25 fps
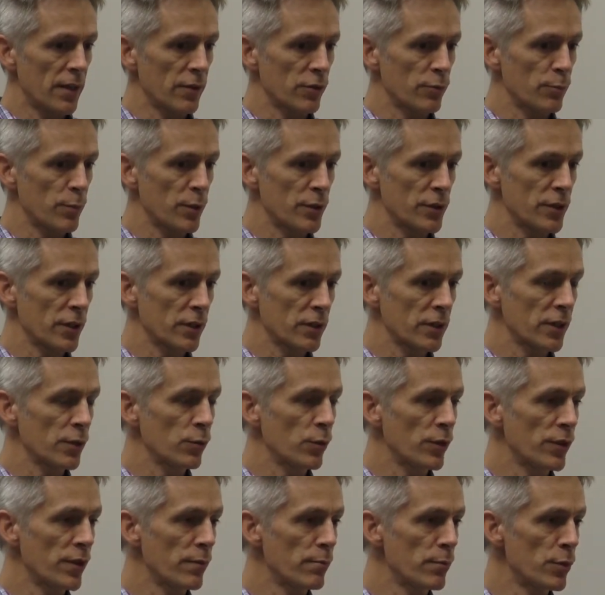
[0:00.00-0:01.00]
As
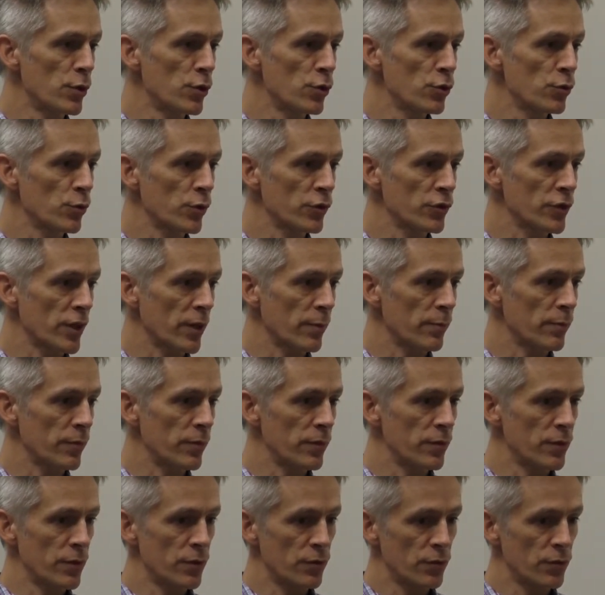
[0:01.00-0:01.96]
particularly when the moon was up,